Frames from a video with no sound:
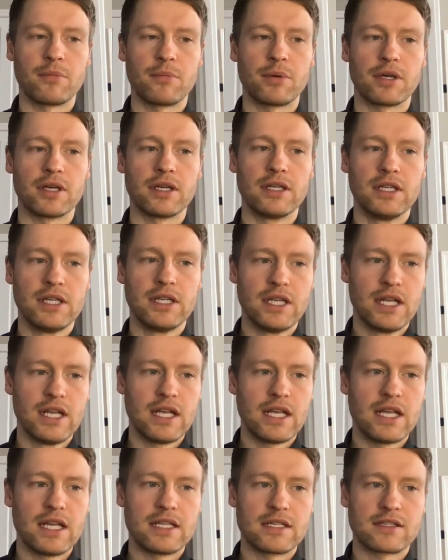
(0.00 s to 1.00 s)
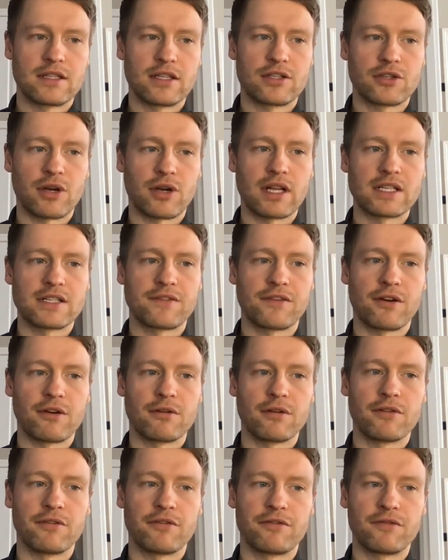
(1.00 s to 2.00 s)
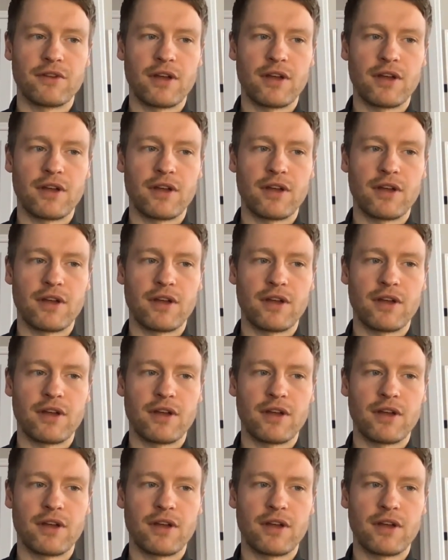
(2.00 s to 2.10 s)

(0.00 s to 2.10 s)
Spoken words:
but is the transfer of